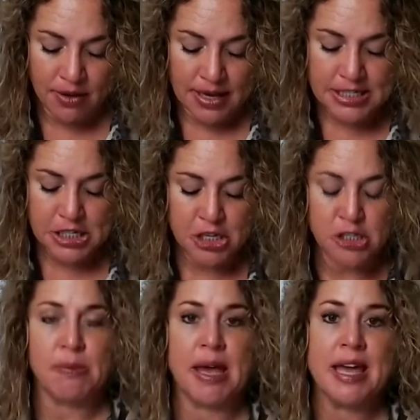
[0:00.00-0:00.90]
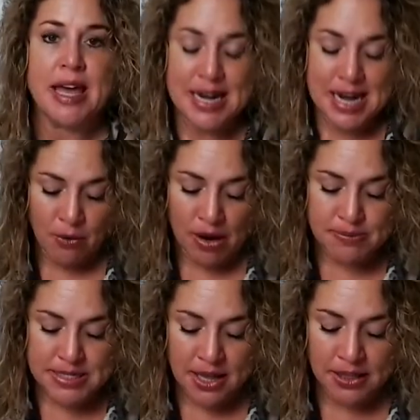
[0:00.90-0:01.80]
excuse me, now I'm
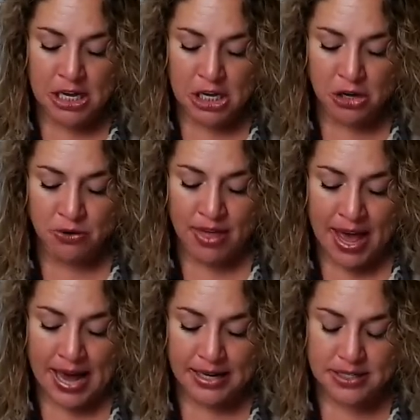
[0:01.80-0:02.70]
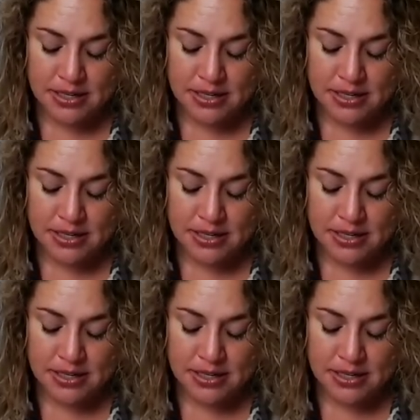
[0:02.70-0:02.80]
telling you that